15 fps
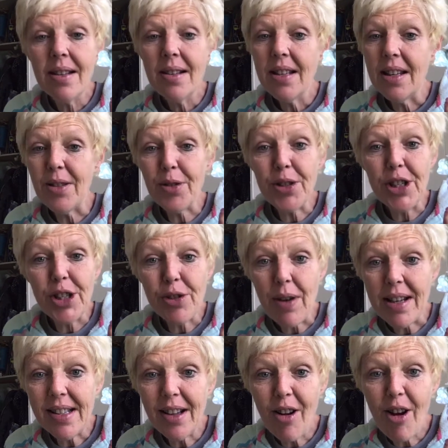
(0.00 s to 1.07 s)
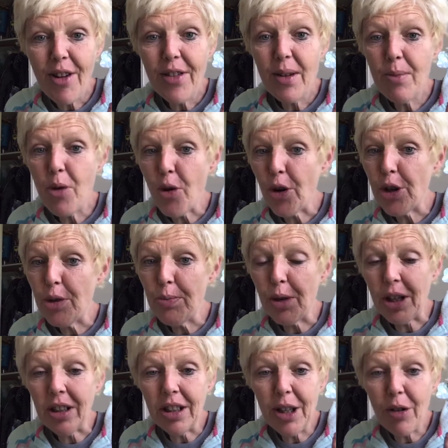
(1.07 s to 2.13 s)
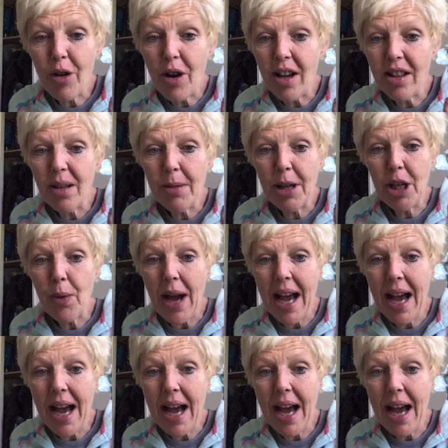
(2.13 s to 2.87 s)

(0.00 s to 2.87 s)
either distressing on them or you put glitter on them and you